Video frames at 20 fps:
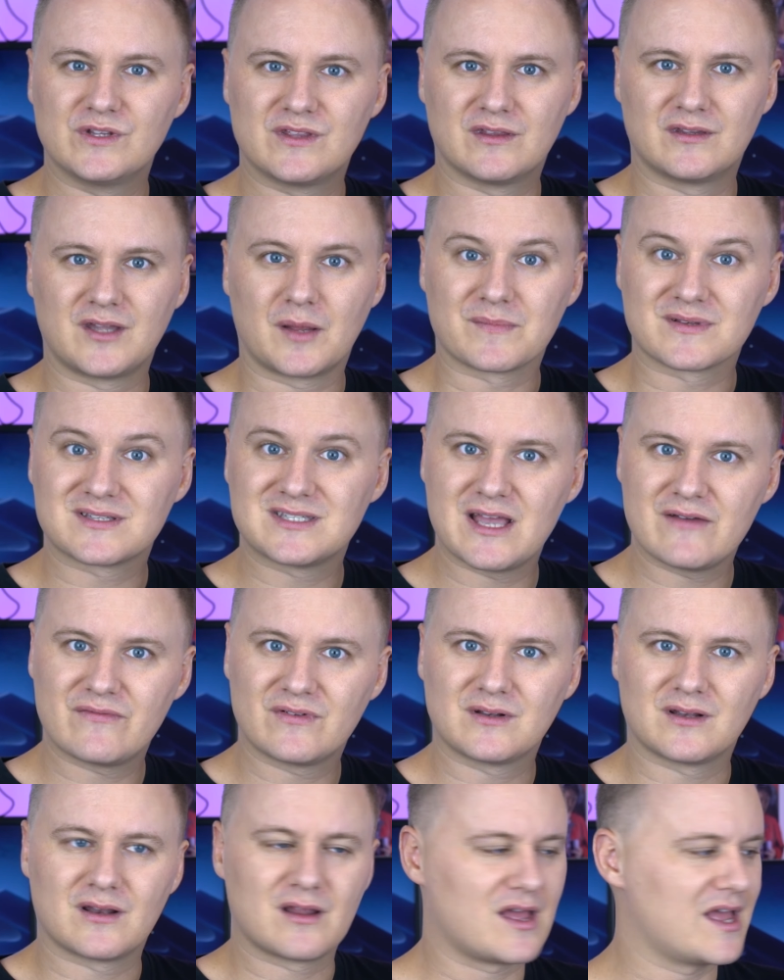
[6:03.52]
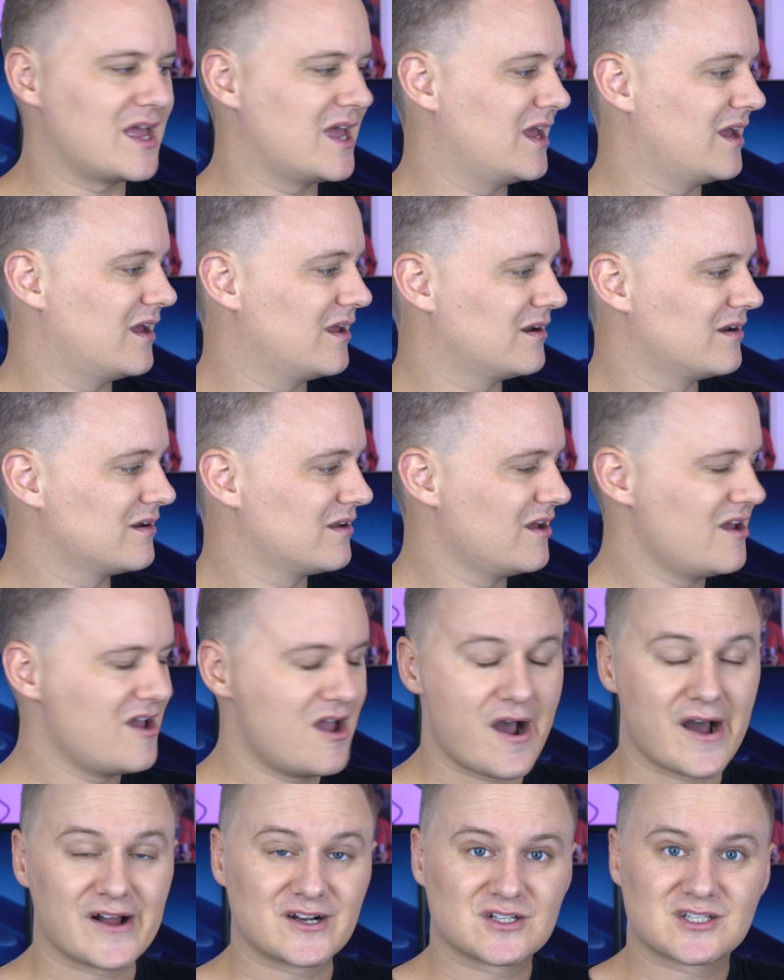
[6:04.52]
with the number 7 and
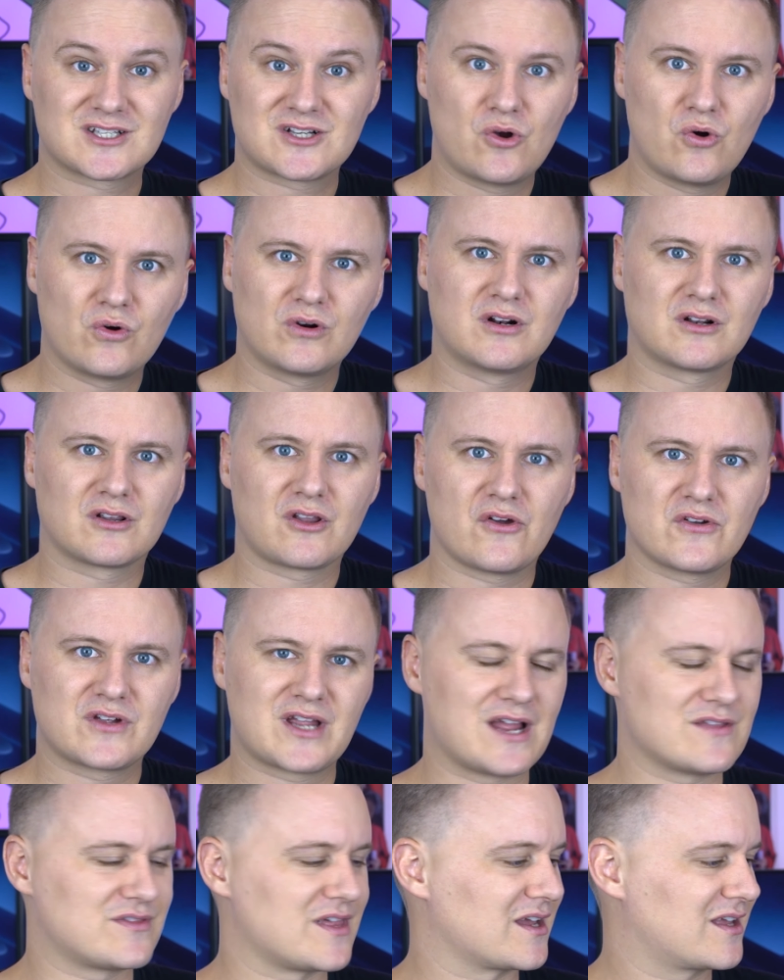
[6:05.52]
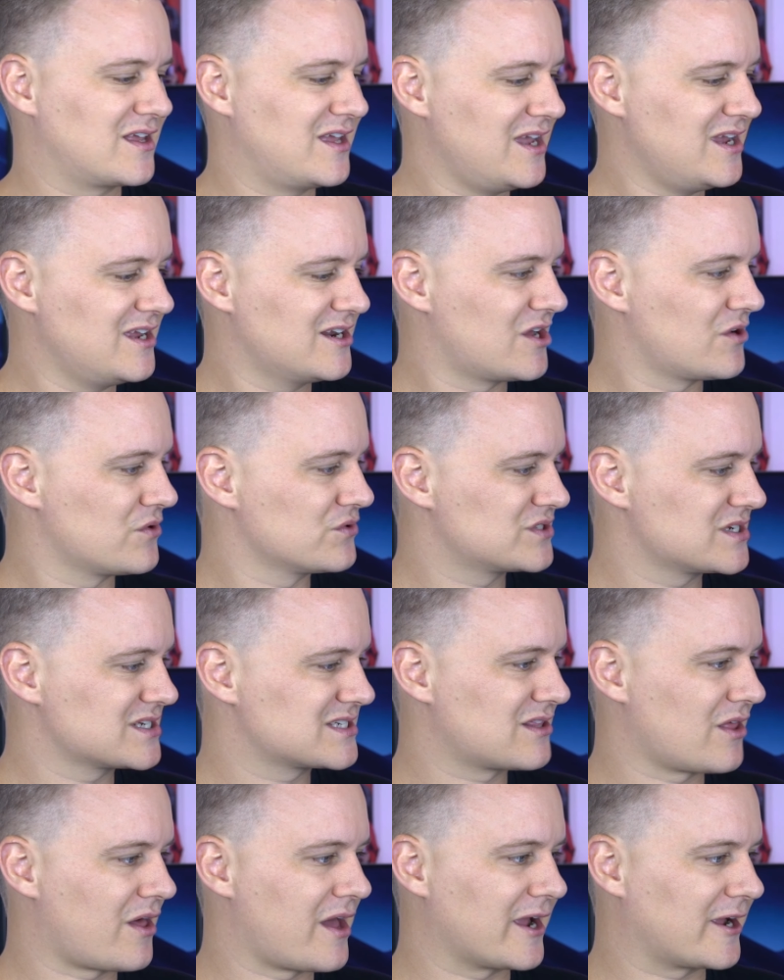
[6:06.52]
I just couldn't locate that key, and I was
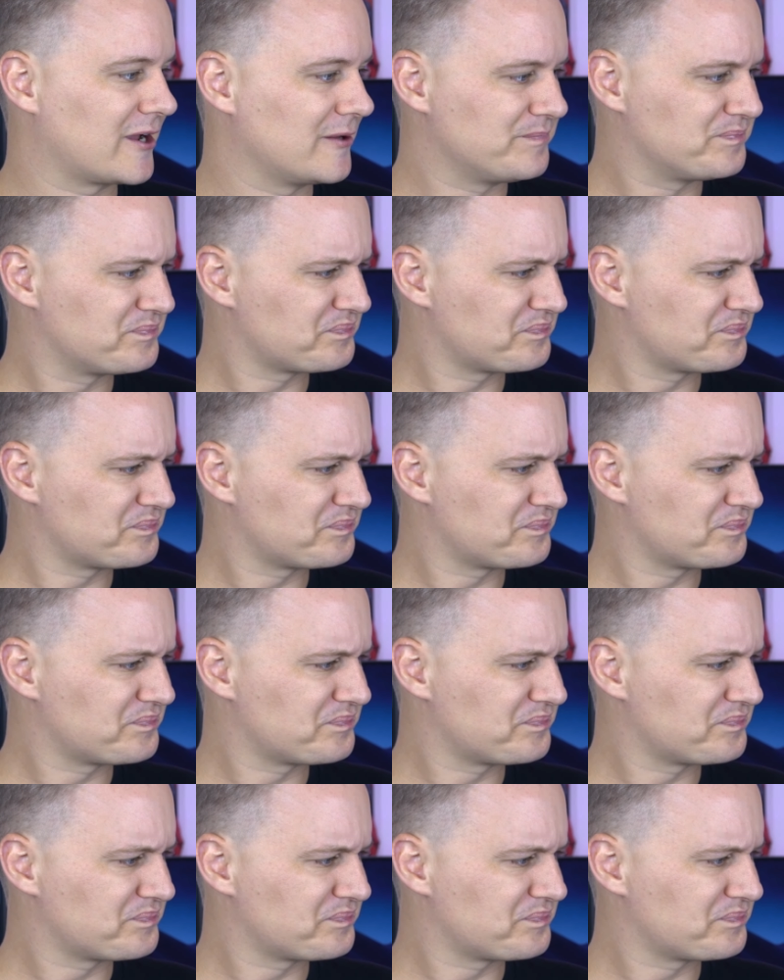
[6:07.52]
just like,